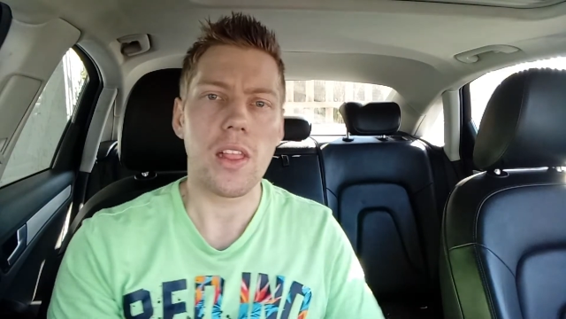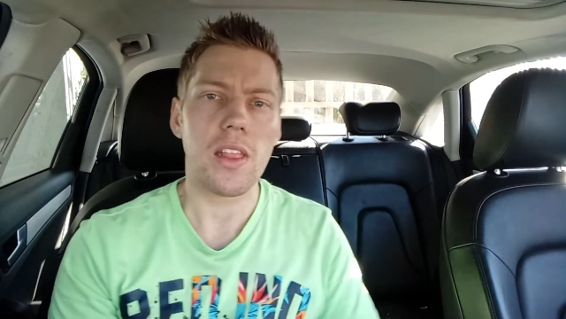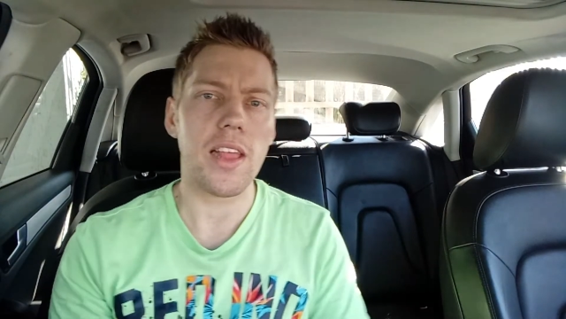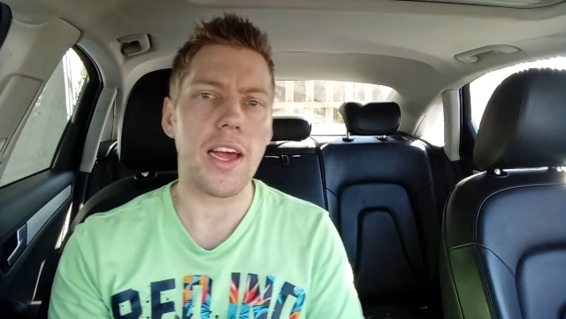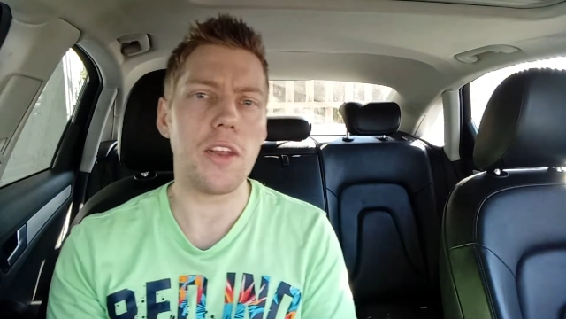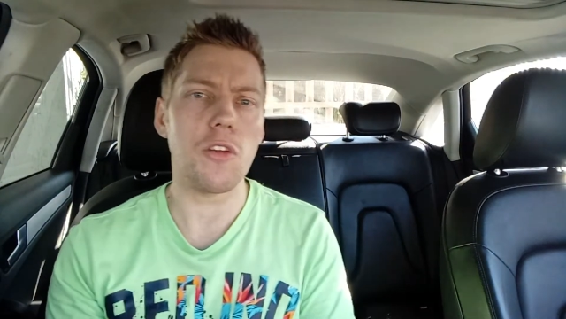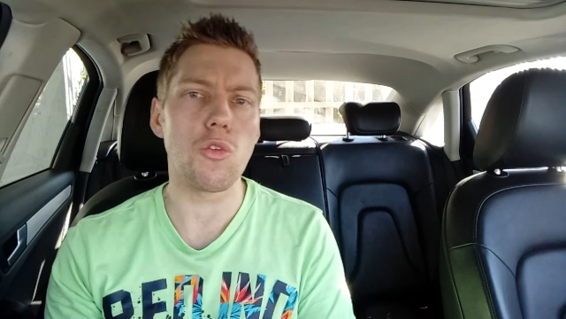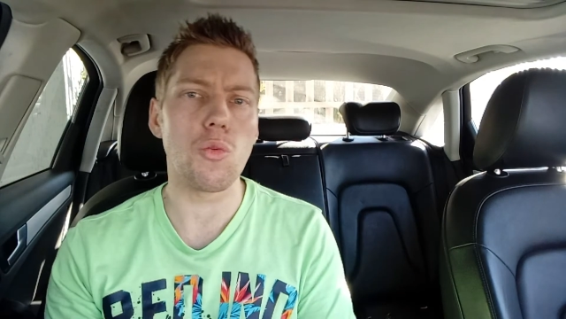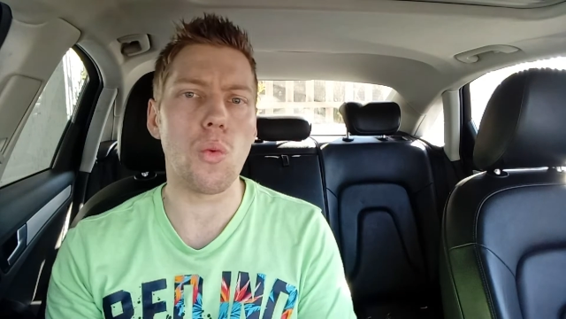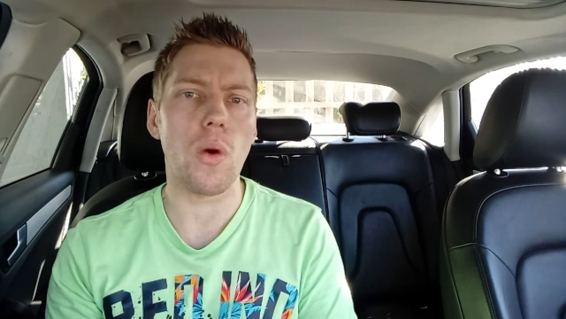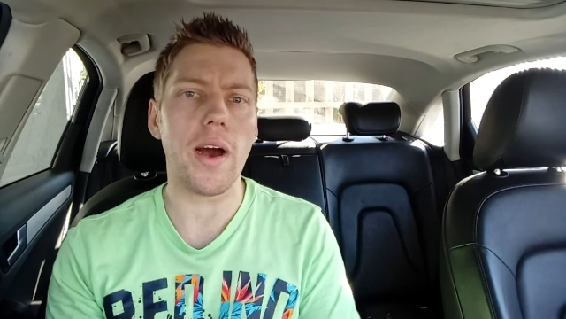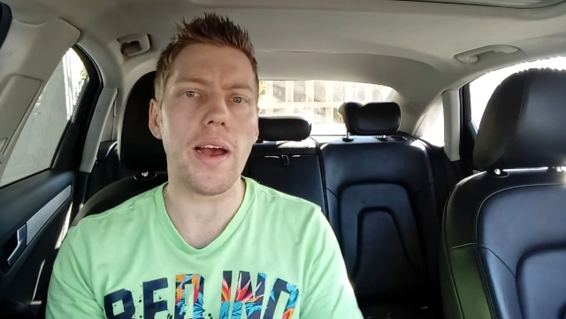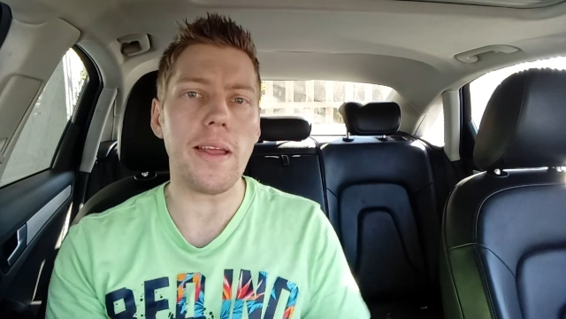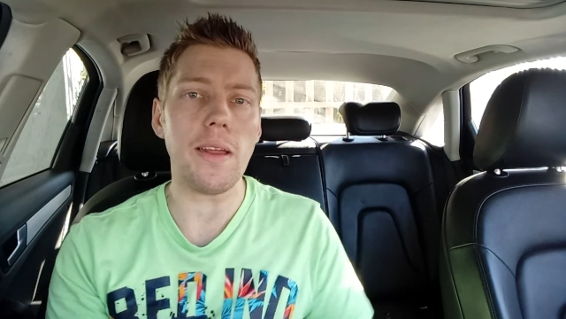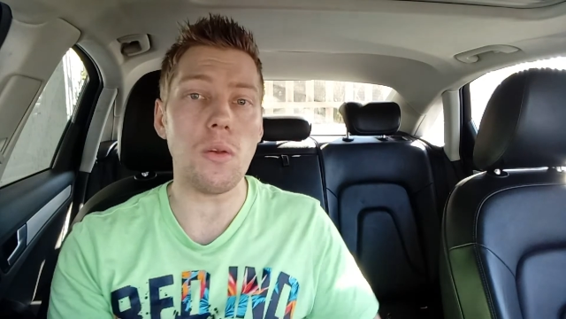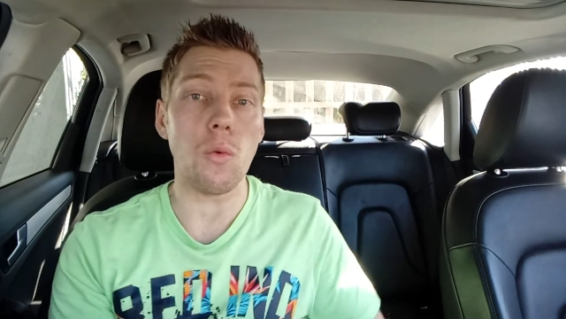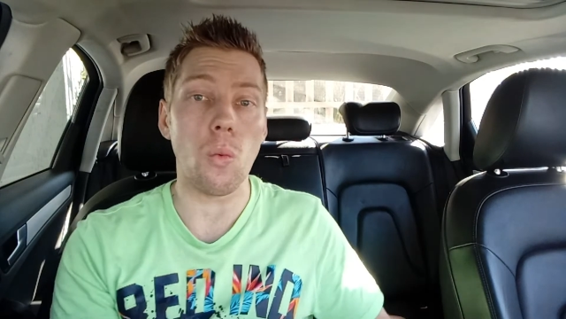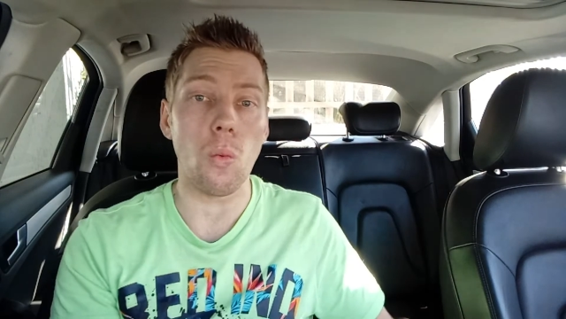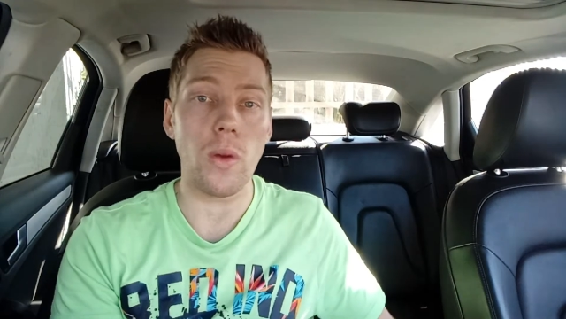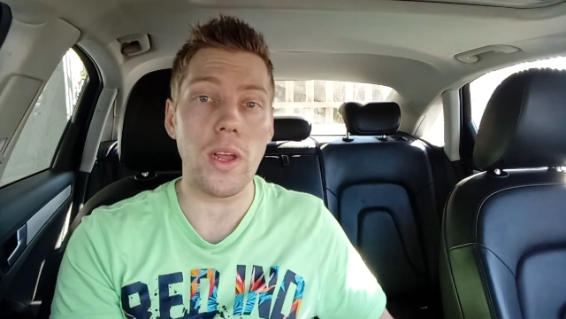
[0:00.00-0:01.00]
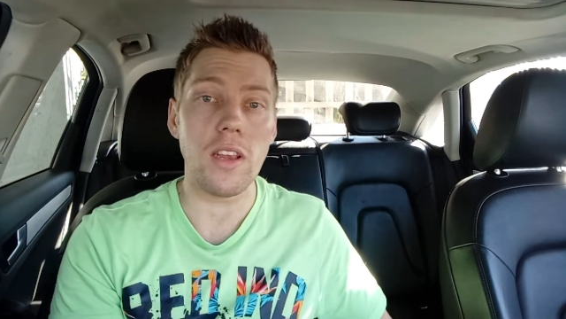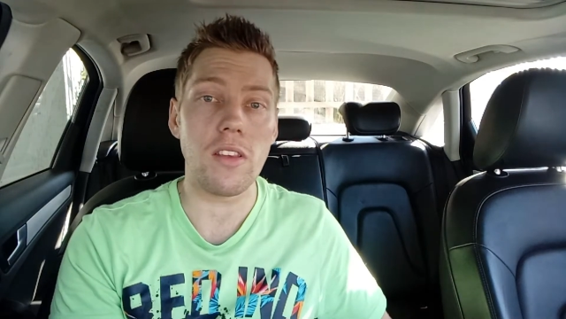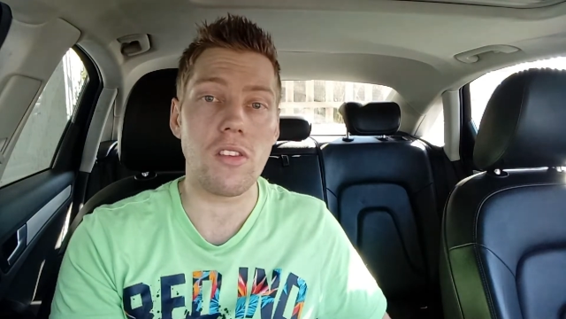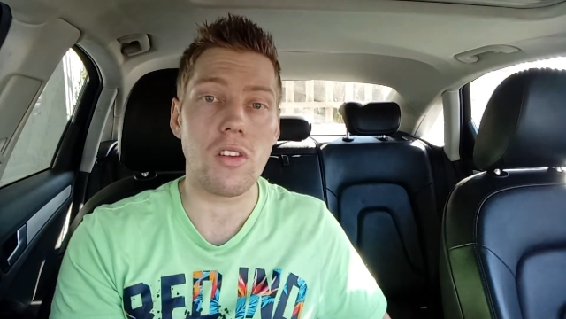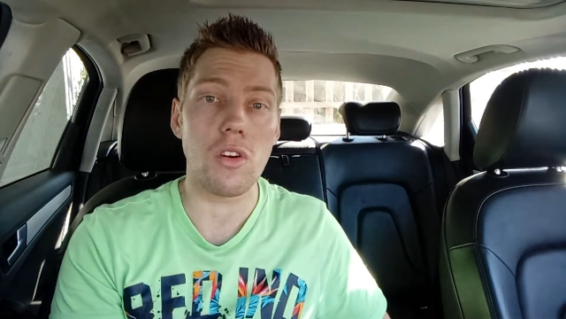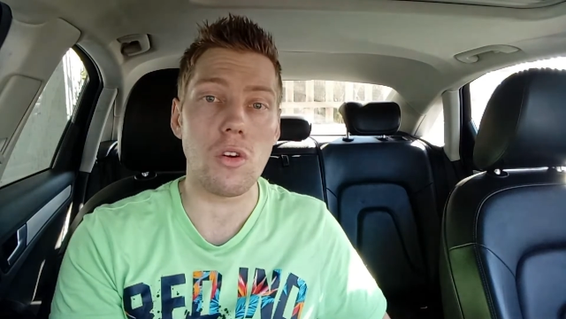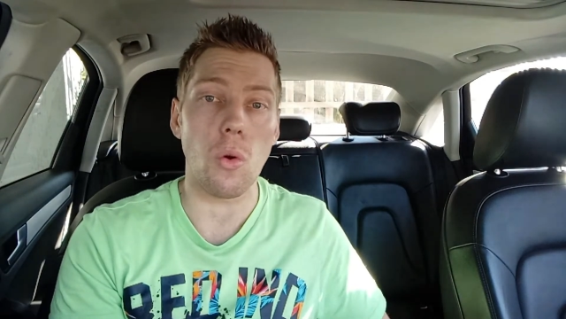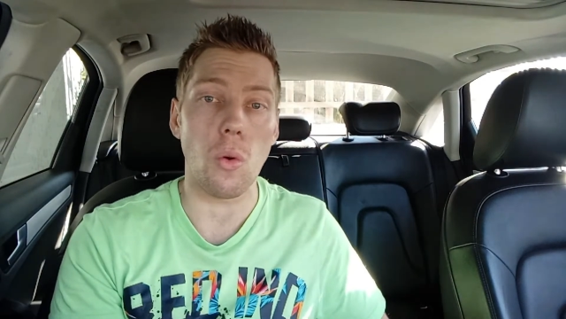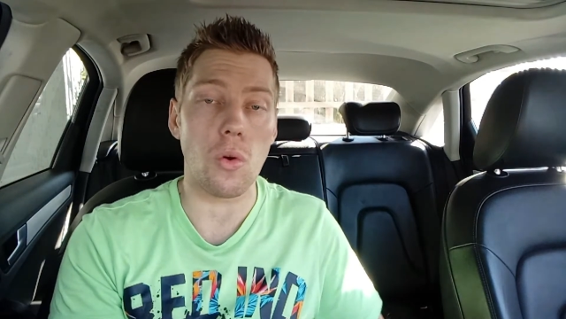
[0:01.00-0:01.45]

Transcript: That is why in winter